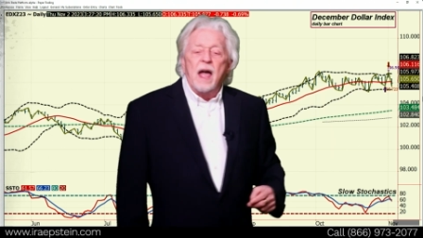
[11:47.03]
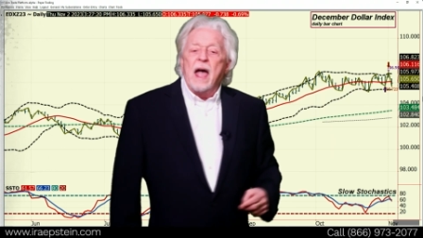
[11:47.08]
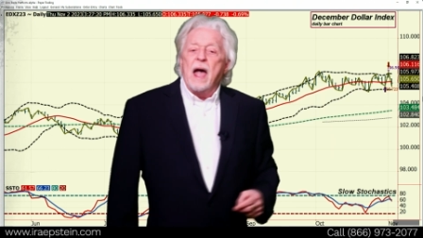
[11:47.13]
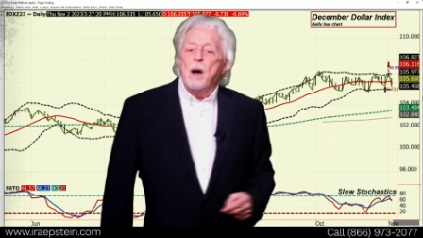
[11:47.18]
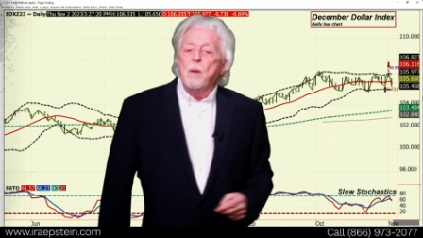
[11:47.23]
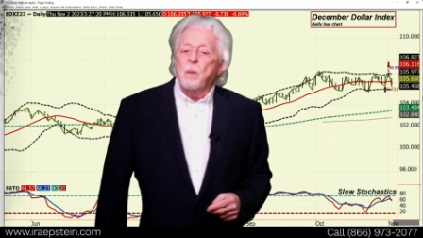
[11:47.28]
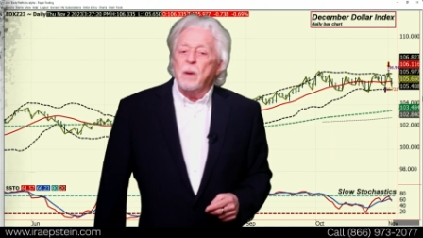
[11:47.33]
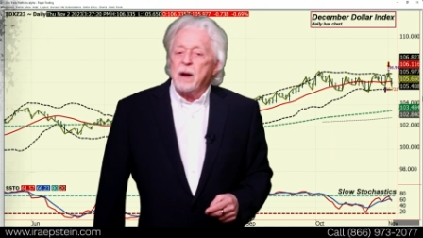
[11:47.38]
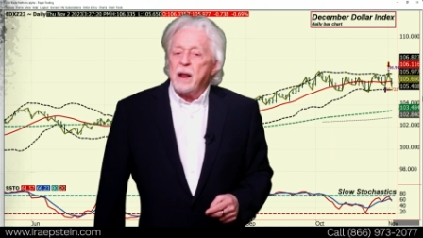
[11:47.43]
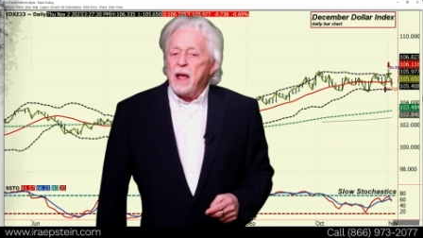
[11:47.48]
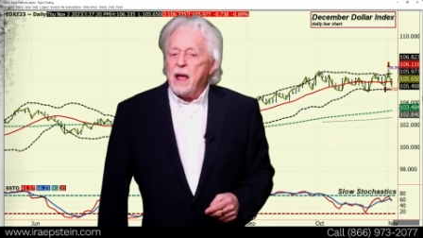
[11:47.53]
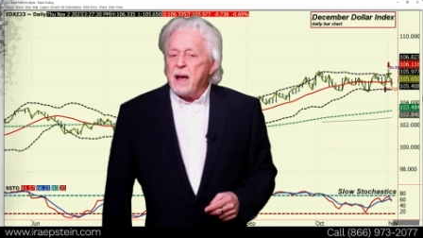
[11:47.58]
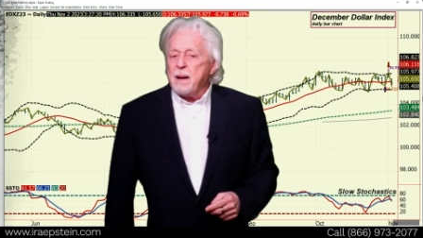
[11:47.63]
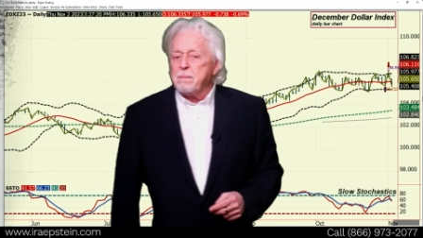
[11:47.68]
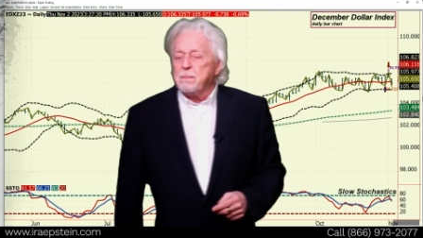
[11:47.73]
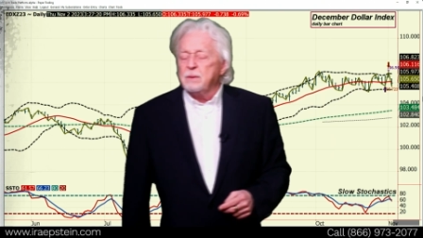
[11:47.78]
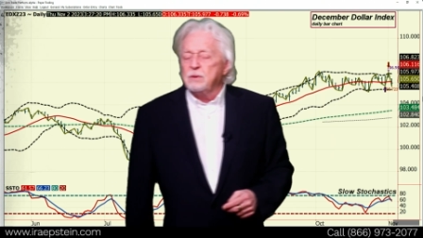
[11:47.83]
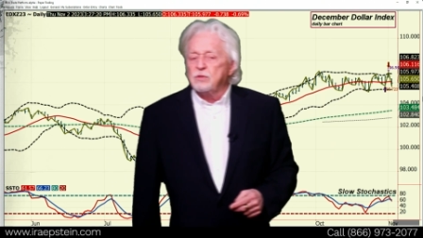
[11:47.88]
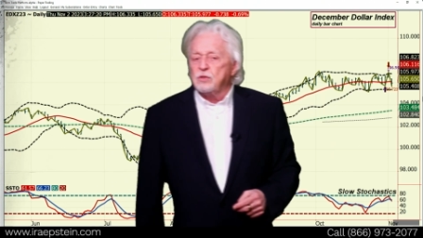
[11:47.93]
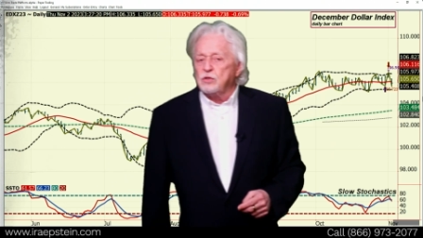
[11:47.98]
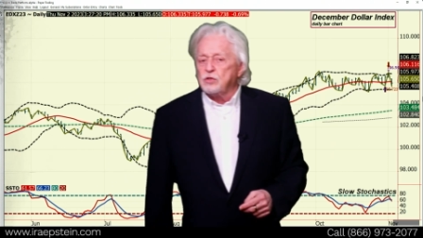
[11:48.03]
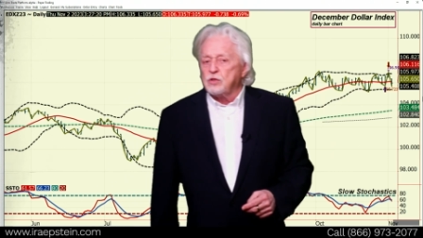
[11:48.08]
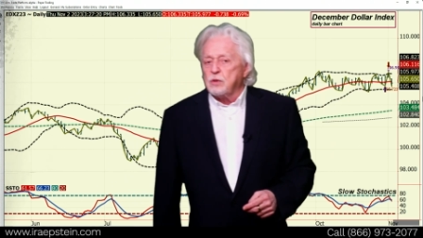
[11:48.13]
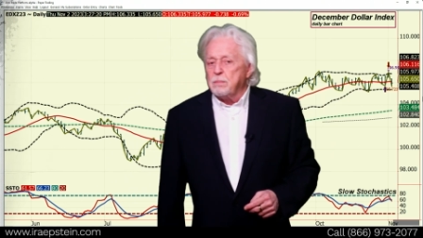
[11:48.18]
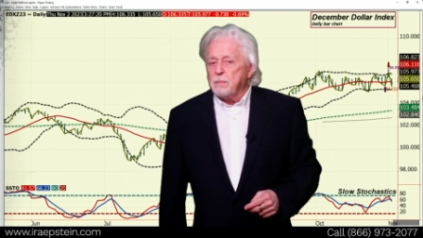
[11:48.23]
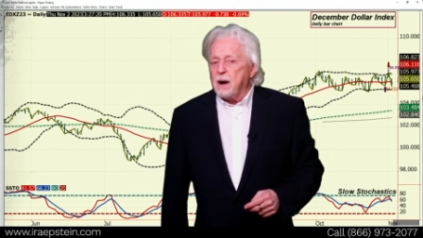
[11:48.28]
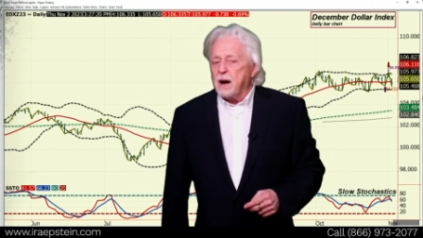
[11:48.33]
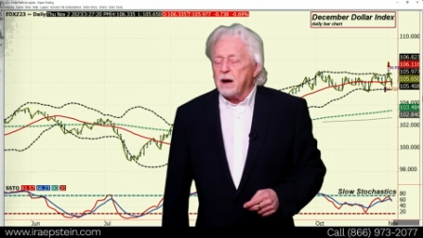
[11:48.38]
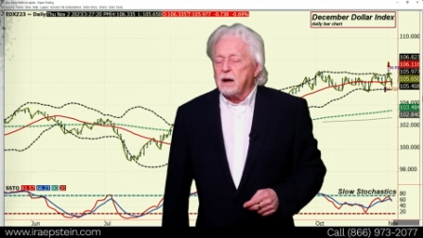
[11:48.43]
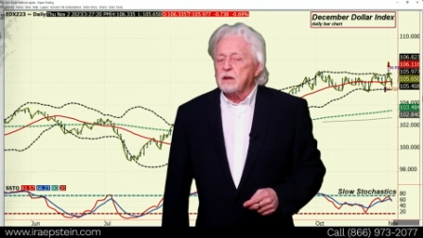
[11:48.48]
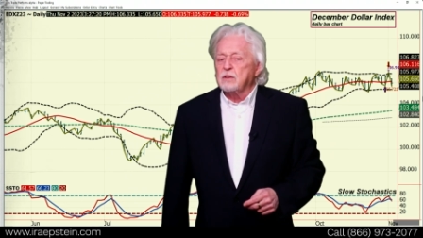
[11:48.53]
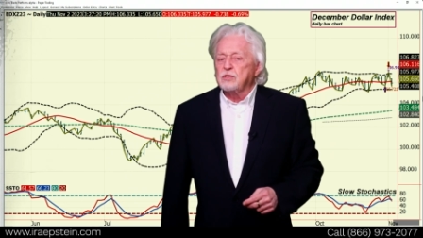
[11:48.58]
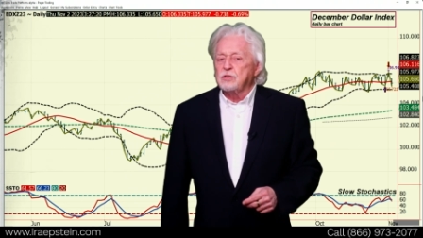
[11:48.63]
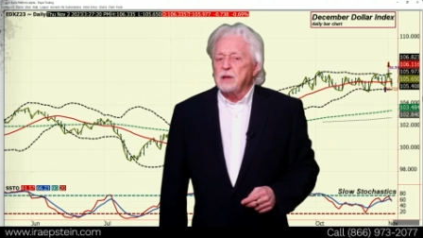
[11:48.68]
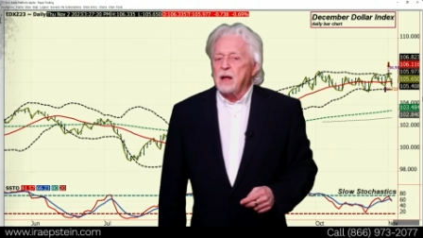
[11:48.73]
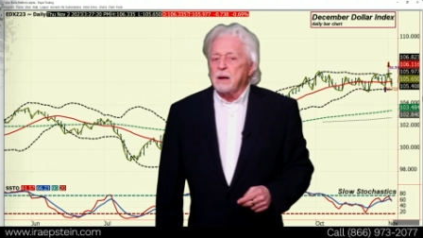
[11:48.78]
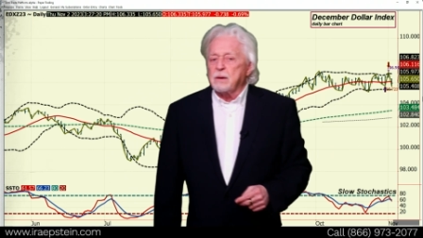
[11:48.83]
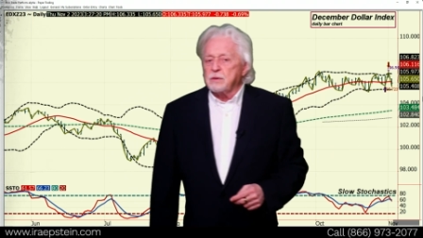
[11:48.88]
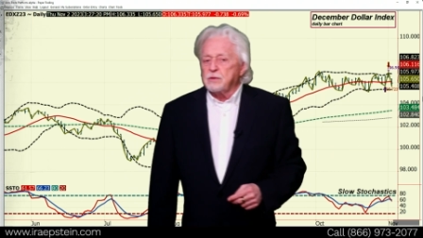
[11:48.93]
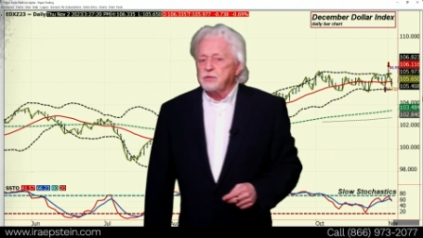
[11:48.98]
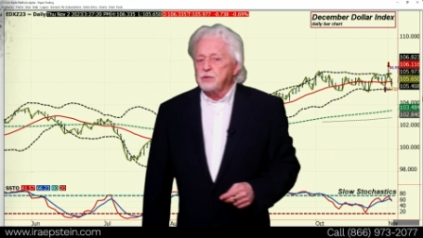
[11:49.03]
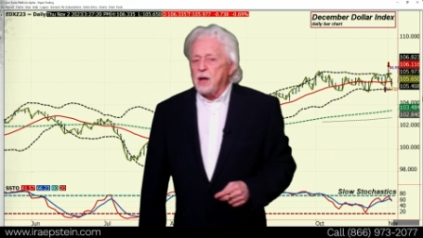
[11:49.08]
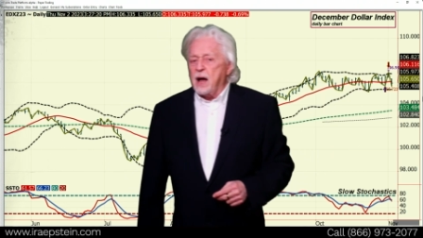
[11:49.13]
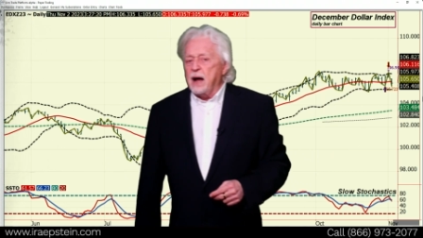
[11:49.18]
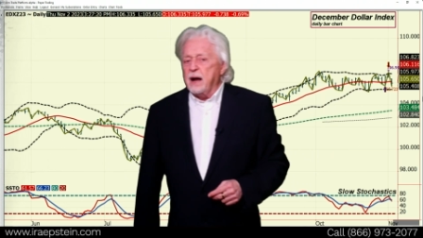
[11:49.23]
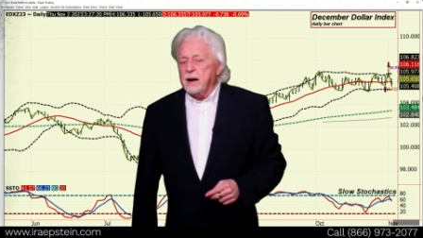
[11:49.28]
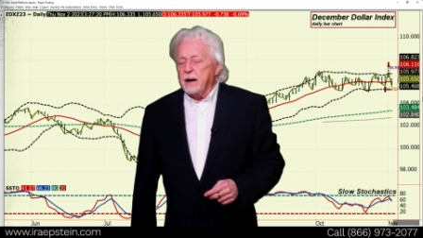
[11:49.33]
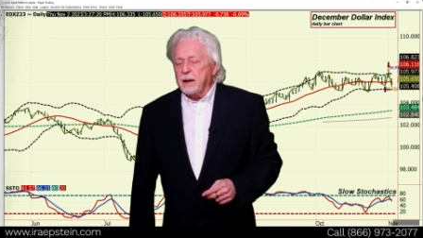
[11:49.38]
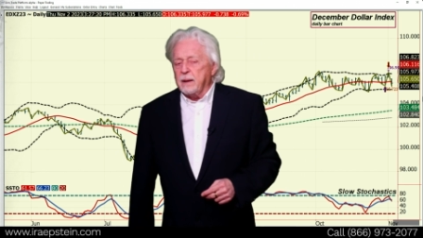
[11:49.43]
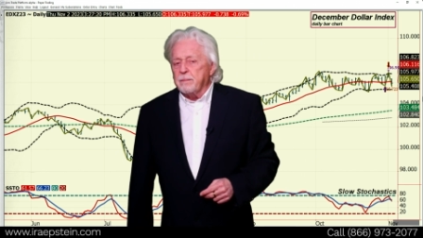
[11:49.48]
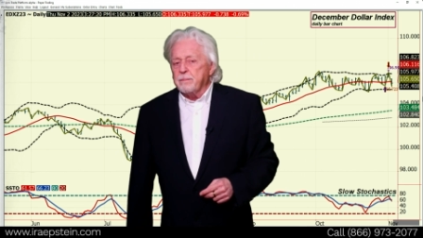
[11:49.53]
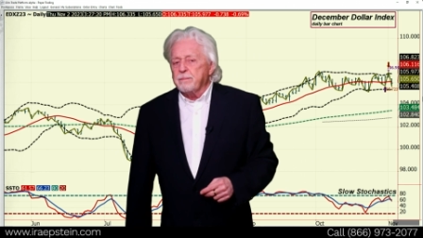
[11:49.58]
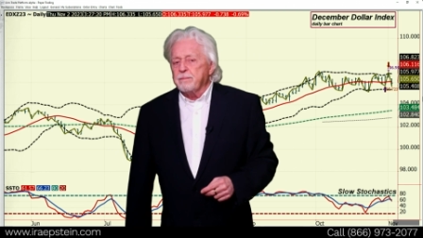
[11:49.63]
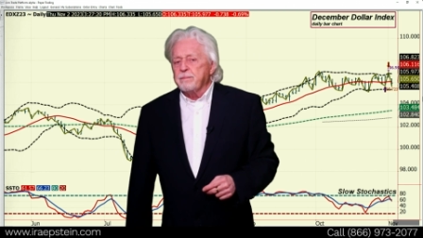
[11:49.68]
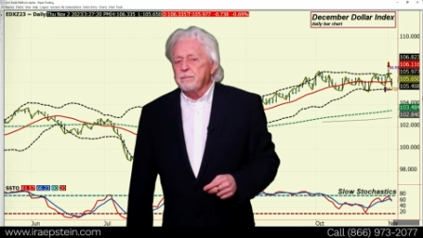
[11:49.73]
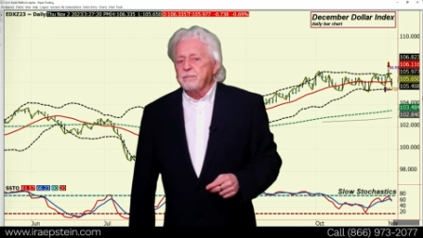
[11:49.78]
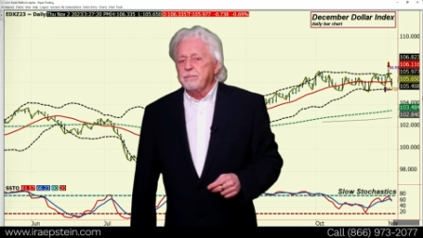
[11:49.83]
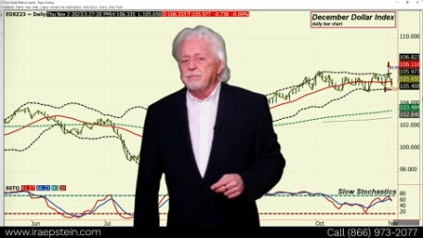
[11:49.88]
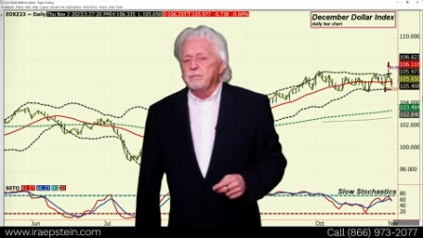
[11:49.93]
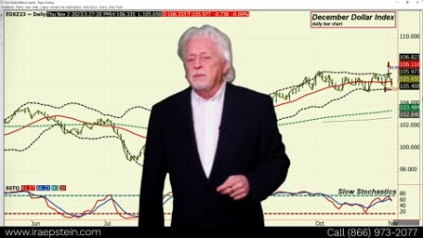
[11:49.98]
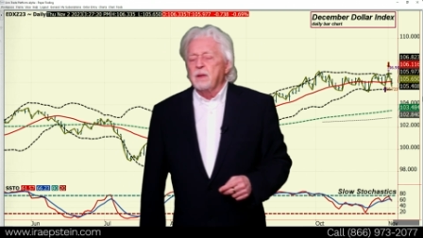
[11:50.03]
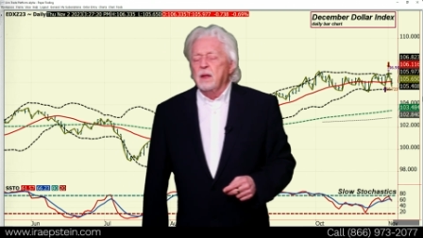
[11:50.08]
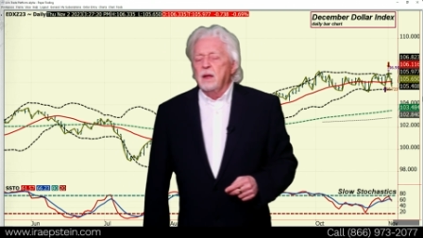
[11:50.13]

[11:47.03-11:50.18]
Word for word: And what happens is the market's now deciding, hmm,